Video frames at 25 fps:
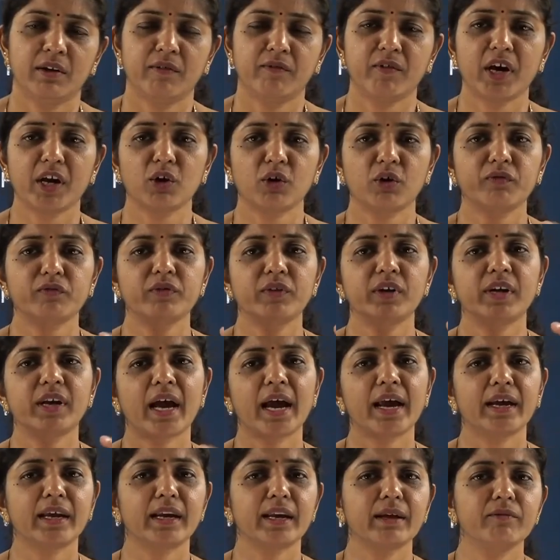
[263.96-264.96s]
One of the
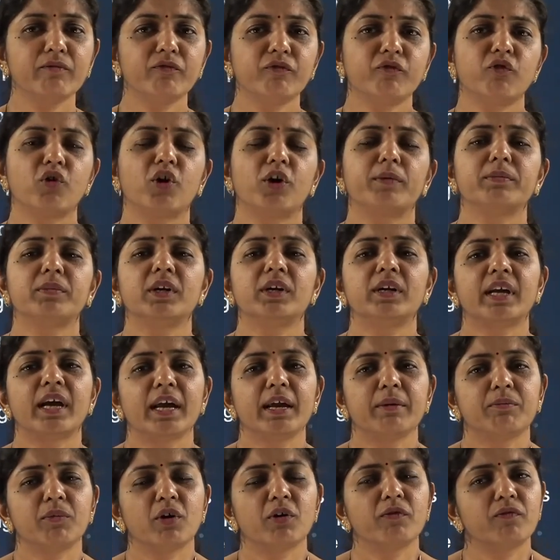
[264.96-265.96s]
diagram from the
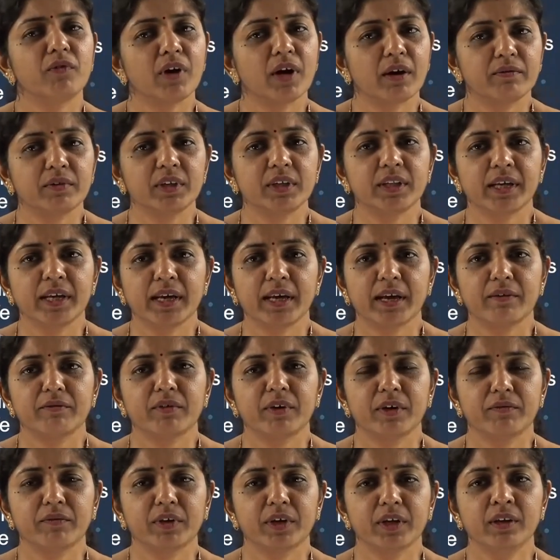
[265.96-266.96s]
type of flower they
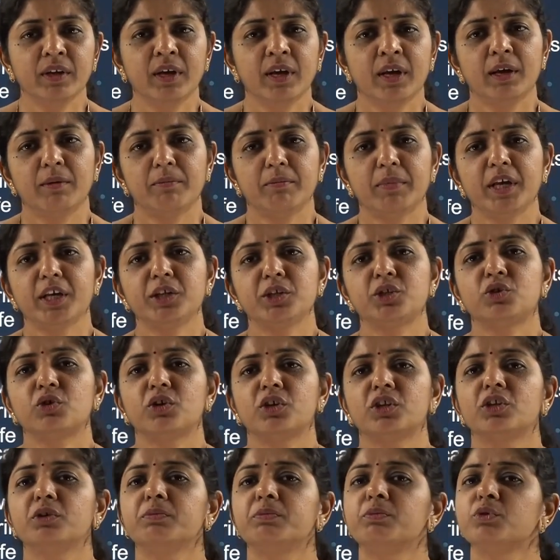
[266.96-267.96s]
have given based
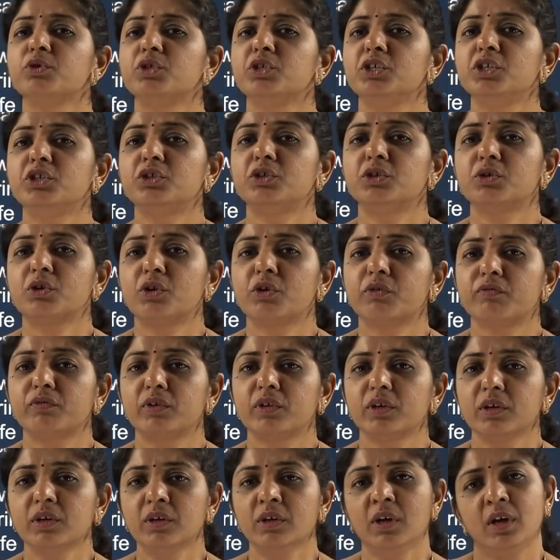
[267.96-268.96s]
on the position of
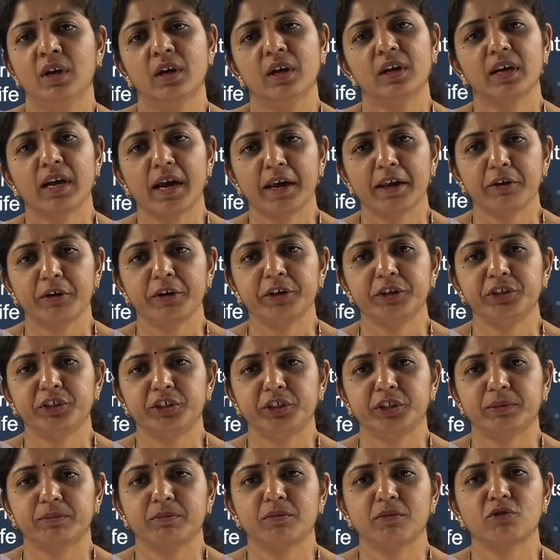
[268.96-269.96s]
the
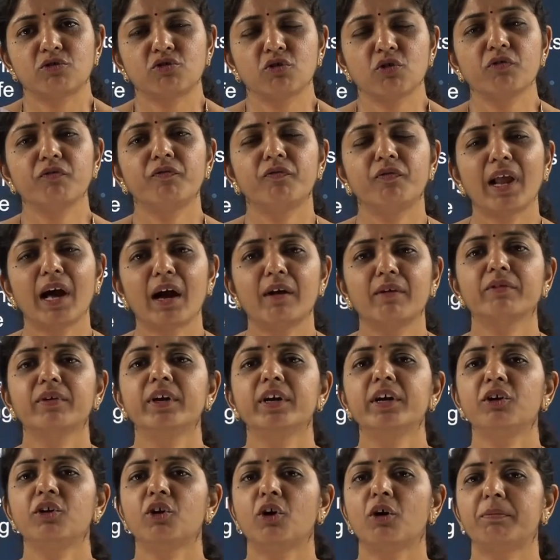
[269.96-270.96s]
gynaecium. So
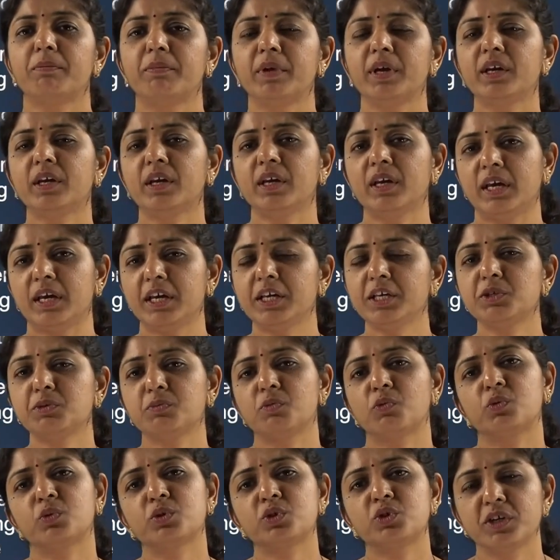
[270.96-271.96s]
flower topic is
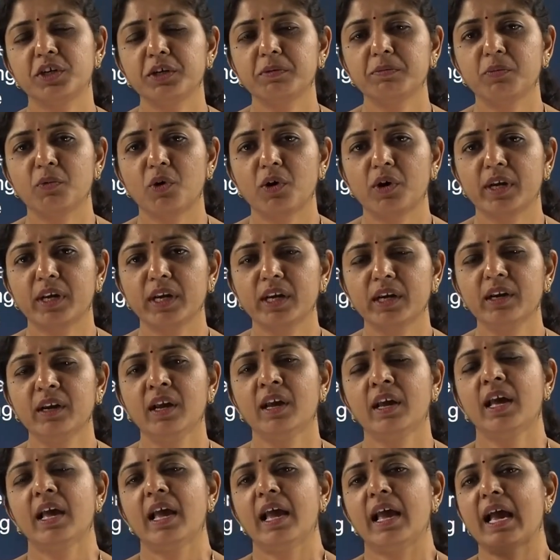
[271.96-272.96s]
most
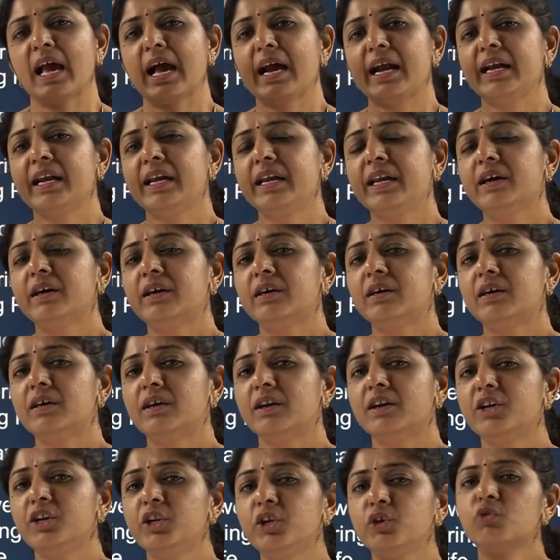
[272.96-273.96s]
important, and
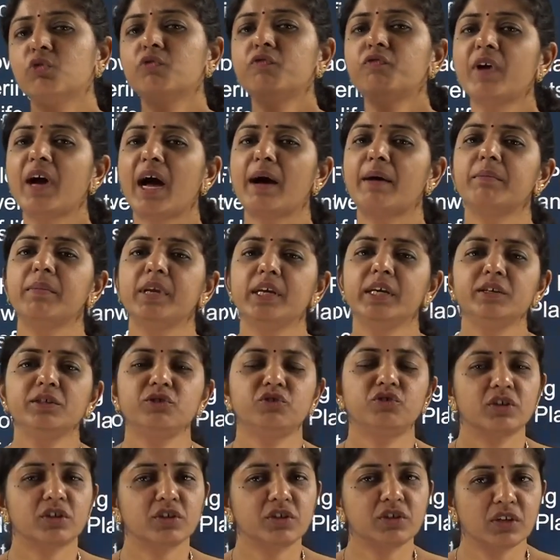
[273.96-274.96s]
new
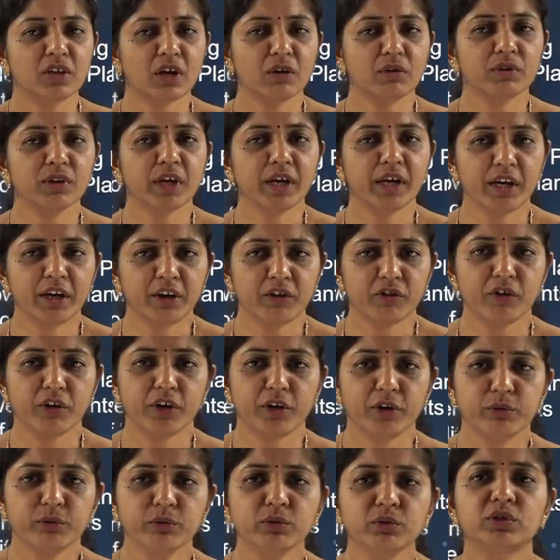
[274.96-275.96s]
families just now they
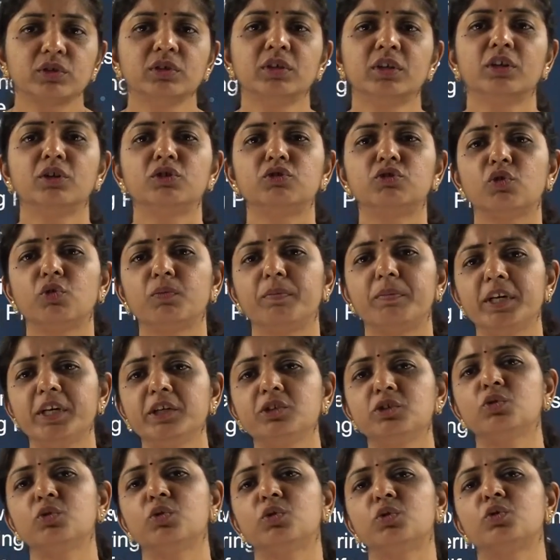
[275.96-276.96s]
introduce. So
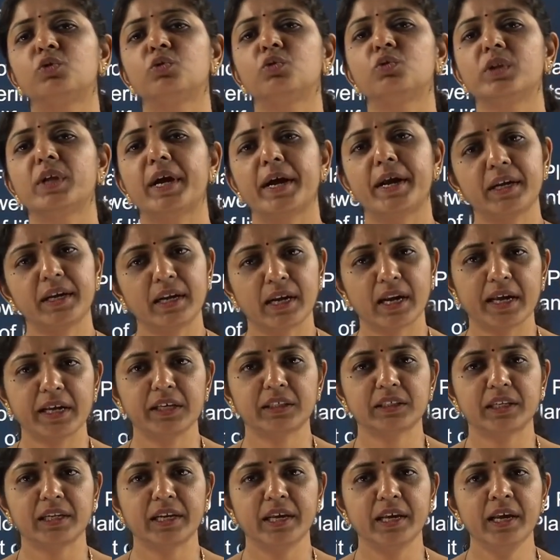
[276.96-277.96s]
please go through that
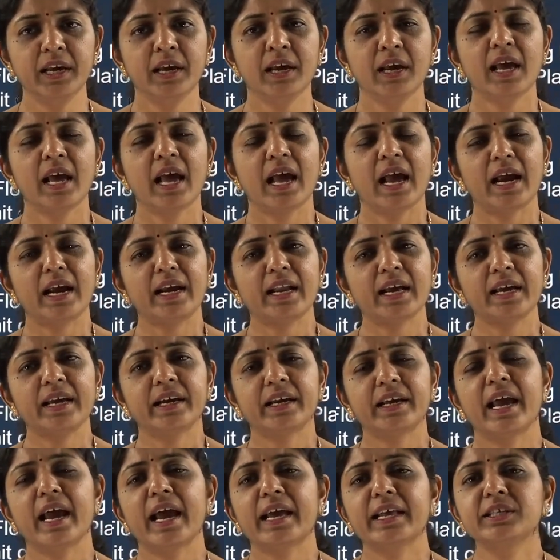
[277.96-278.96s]
nicely, and I
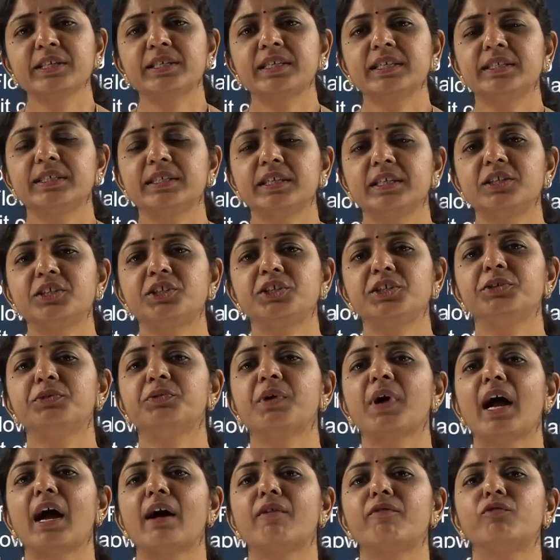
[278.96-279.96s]
again suggest
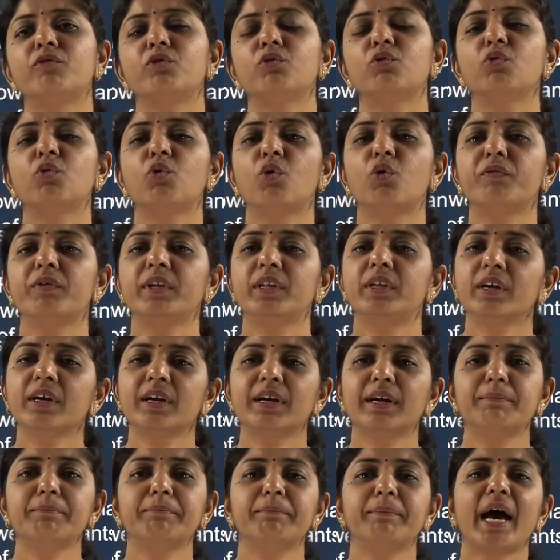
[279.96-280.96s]
you have to go with the
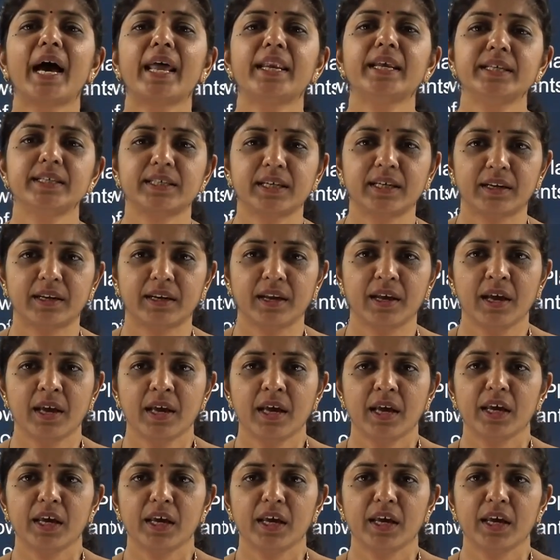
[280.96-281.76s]
comparison.